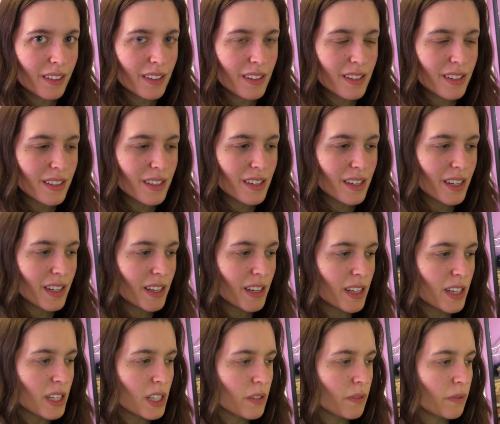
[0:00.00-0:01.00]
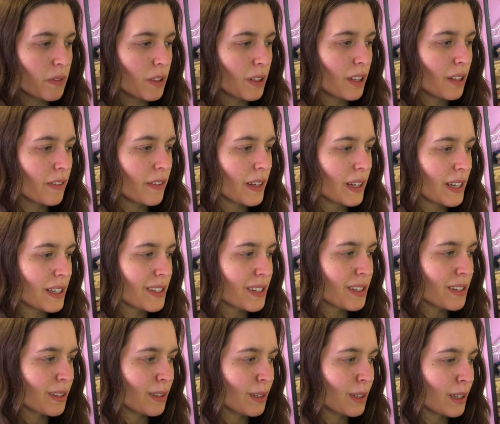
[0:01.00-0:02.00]
The city is full of
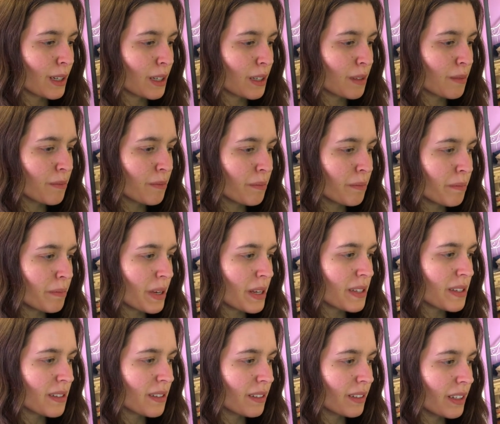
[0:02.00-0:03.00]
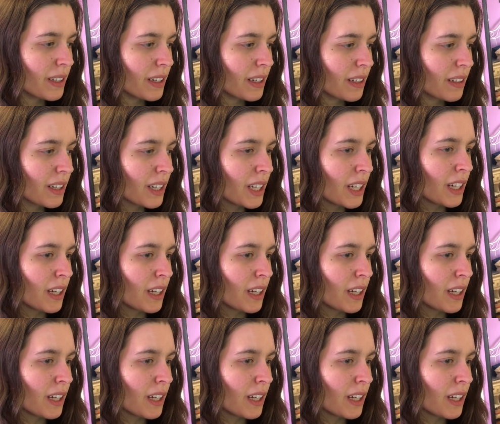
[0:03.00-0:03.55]
hustling and bustling